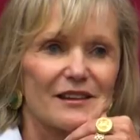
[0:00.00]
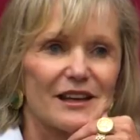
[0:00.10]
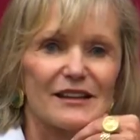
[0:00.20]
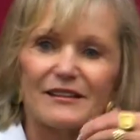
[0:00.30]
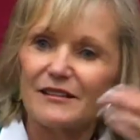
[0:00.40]

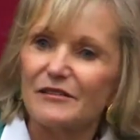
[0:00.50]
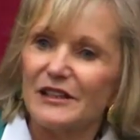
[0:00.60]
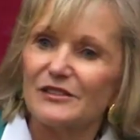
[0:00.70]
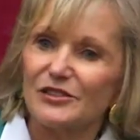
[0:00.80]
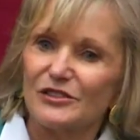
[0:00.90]
I think the
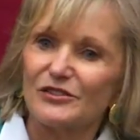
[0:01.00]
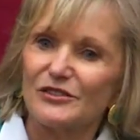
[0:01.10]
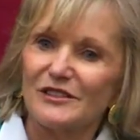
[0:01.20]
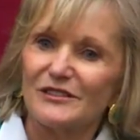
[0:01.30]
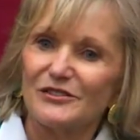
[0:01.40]

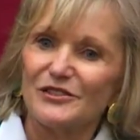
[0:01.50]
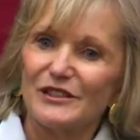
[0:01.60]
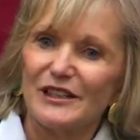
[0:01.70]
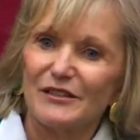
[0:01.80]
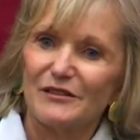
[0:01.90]
valedictorian usually
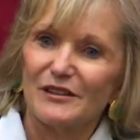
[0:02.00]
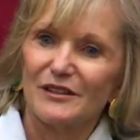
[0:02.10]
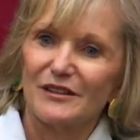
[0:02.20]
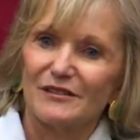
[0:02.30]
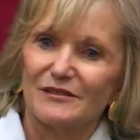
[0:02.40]
gave
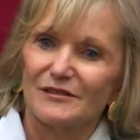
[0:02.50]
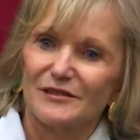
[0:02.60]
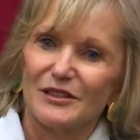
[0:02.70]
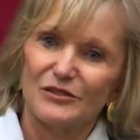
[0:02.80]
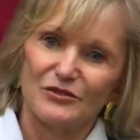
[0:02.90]
the
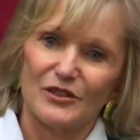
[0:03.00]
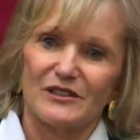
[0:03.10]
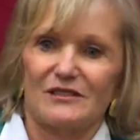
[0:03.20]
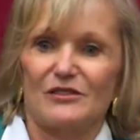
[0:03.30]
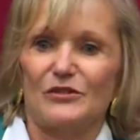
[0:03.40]

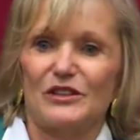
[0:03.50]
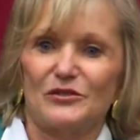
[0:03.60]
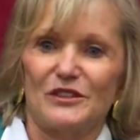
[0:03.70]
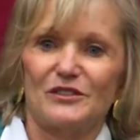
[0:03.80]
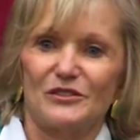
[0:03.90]
address, the
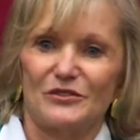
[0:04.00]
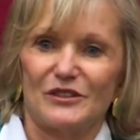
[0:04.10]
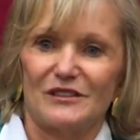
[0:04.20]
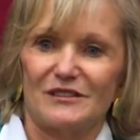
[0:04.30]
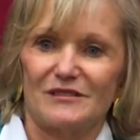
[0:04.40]
graduation
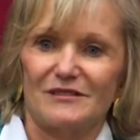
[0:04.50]
address.